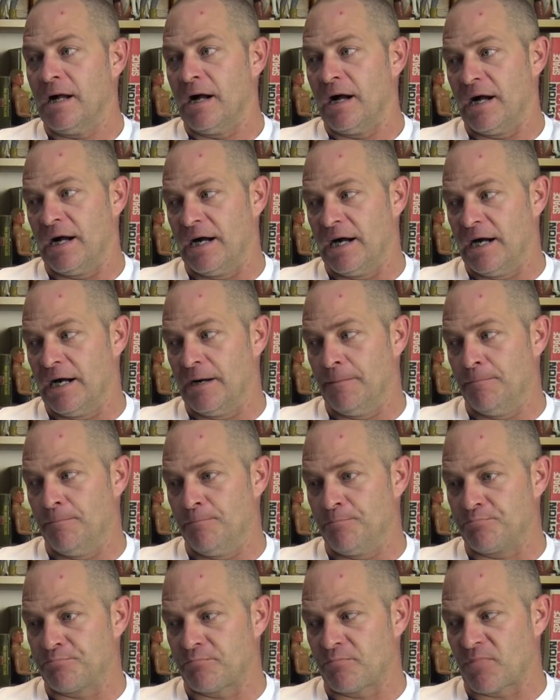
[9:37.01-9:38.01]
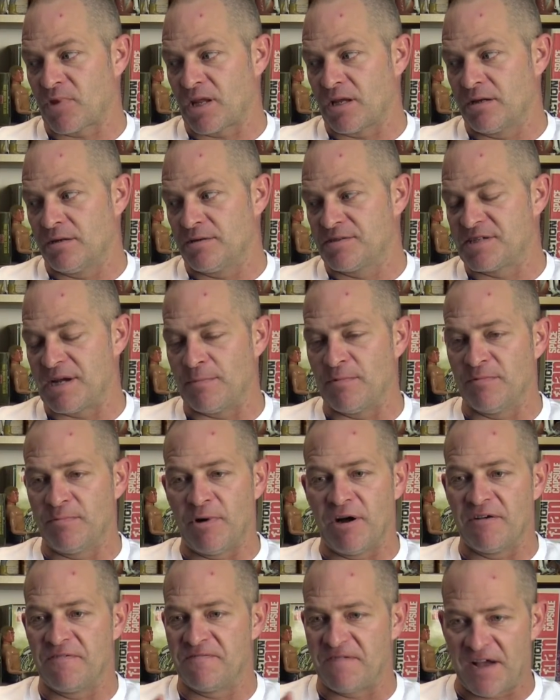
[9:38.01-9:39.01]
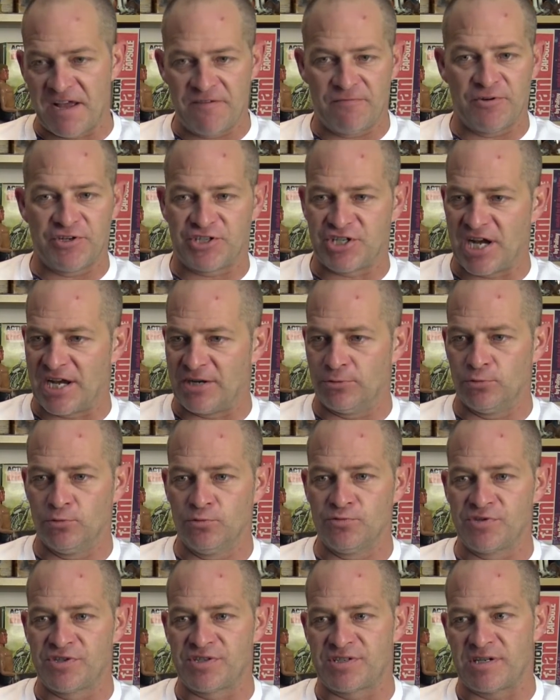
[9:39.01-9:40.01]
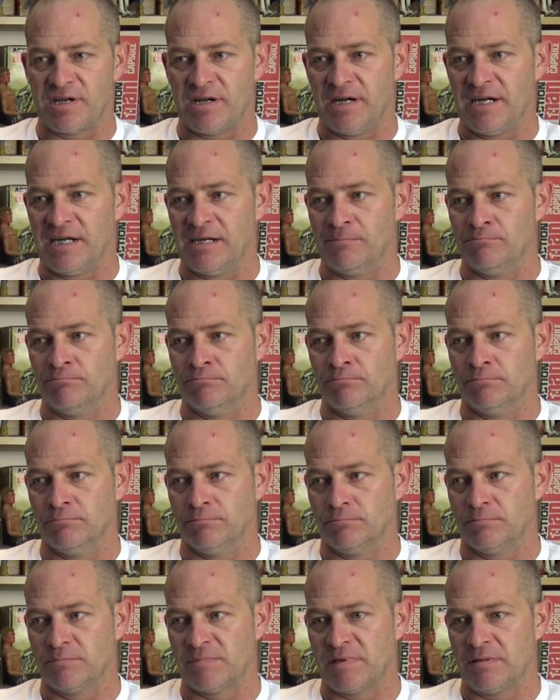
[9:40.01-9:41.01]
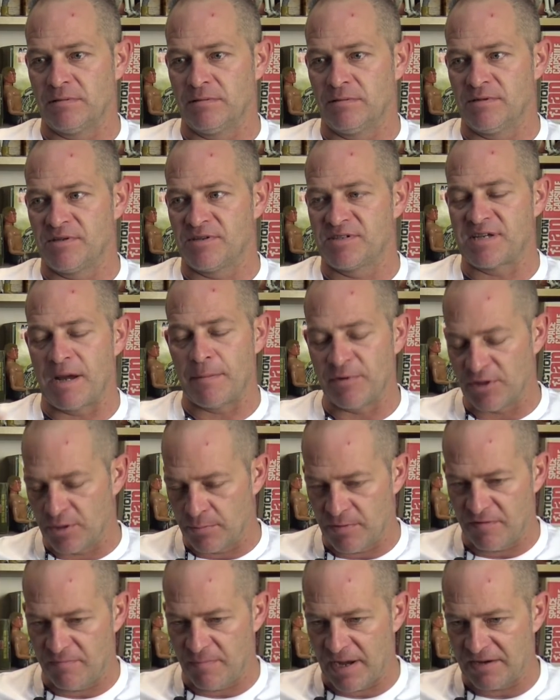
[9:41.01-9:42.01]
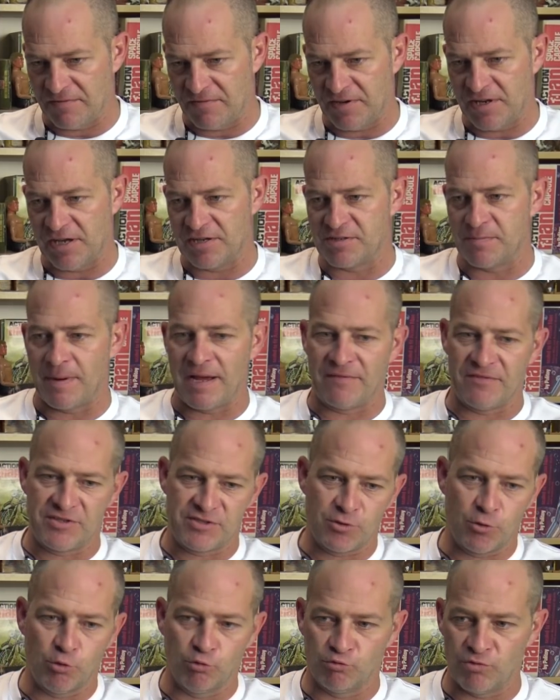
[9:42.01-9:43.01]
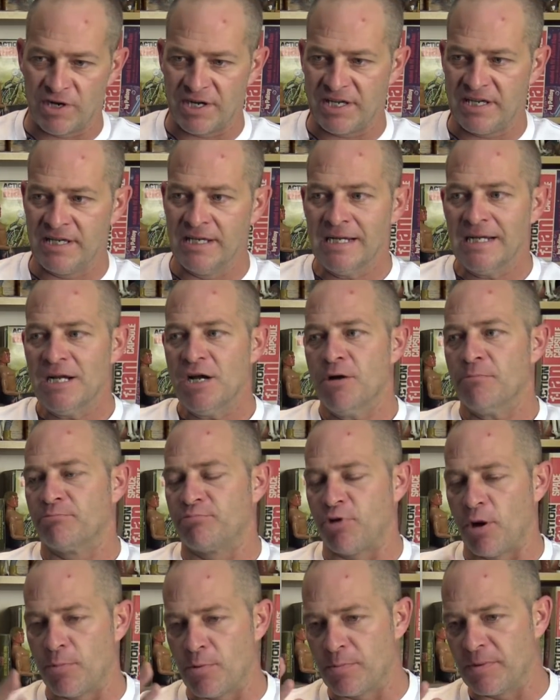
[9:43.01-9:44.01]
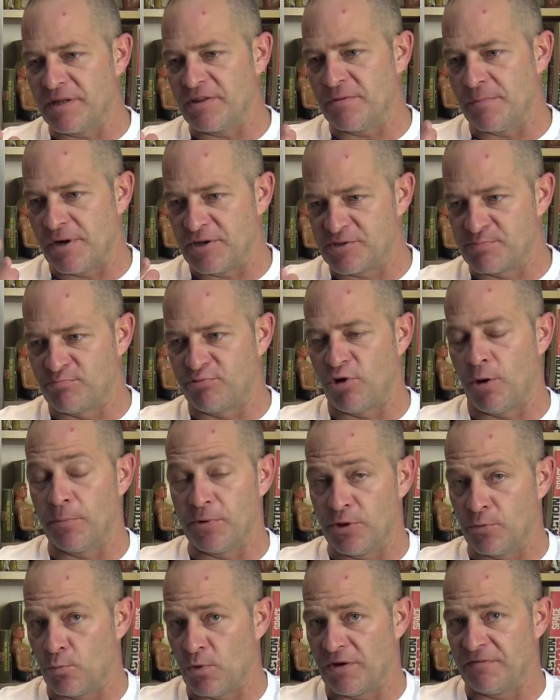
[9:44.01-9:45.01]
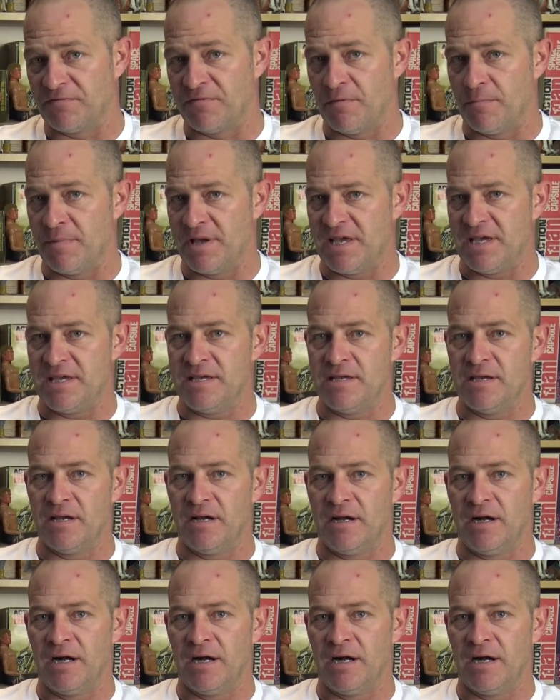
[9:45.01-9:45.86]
Some of my favorite channels, some of them have made videos about this already. Probably the most prominent one for me